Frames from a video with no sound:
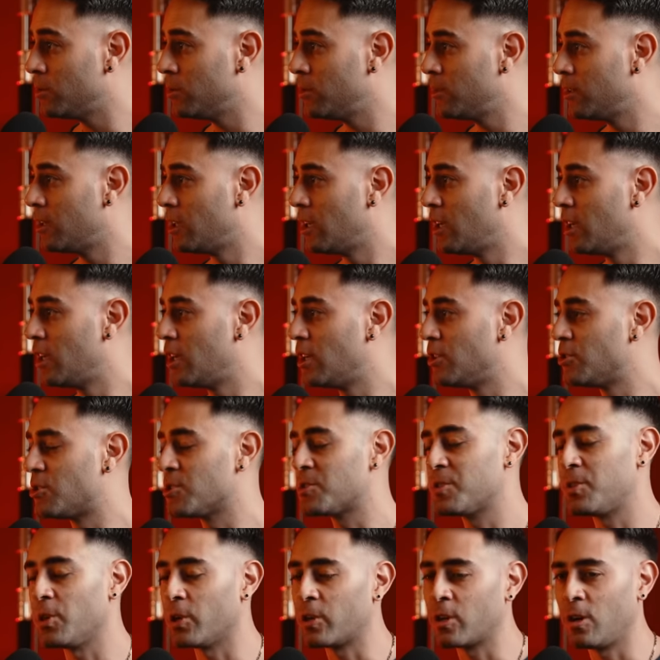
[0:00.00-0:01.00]
Oh, it's amazing.
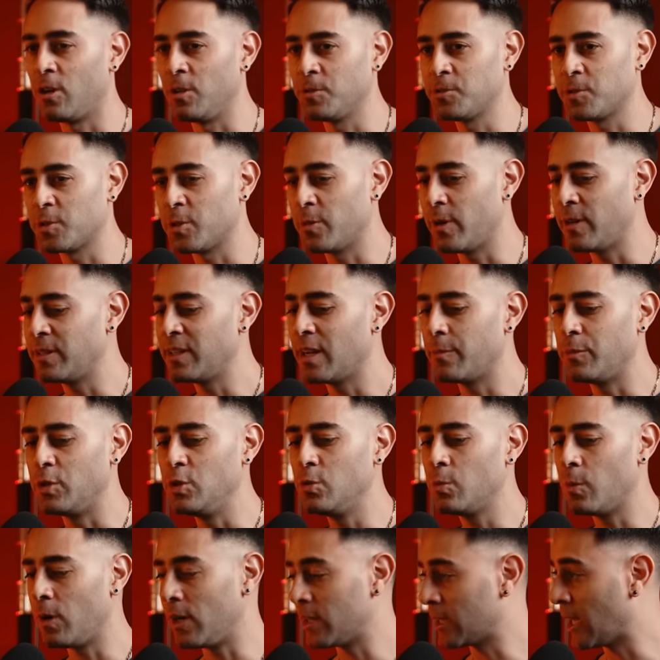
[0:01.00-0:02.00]
Just the culture around here. I mean, you
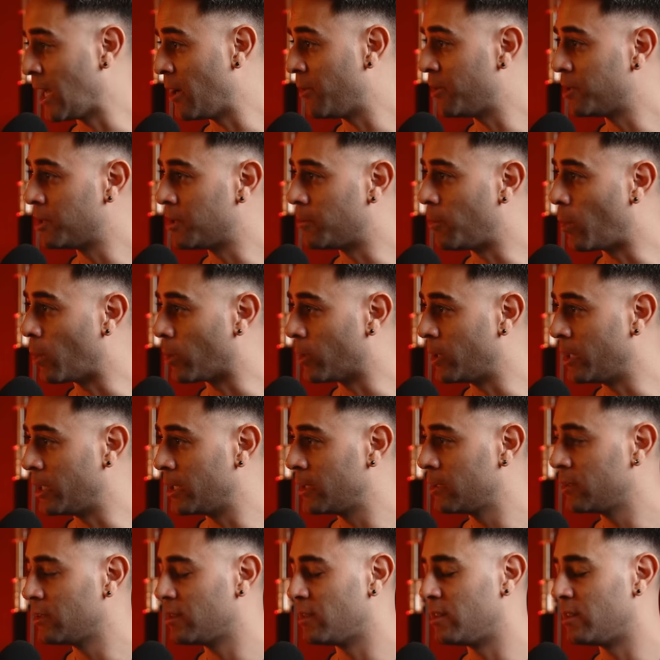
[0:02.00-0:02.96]
walk out in the morning,